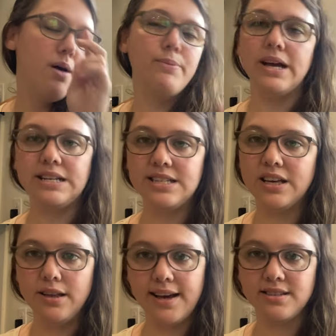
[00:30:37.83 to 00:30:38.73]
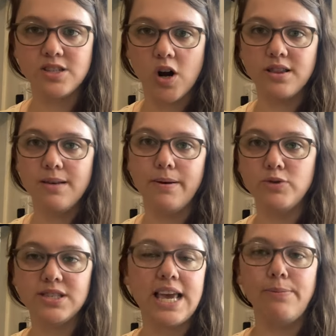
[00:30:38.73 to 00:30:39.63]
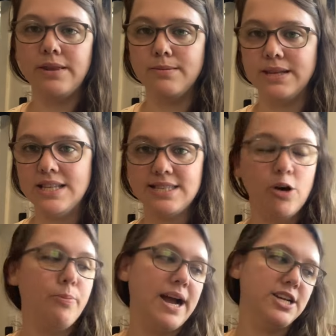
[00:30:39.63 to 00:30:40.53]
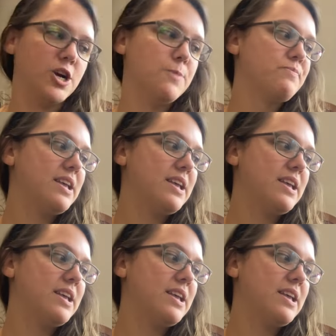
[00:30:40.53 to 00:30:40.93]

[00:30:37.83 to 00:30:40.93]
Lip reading: But until I start them, I'm just keeping them in this little binder.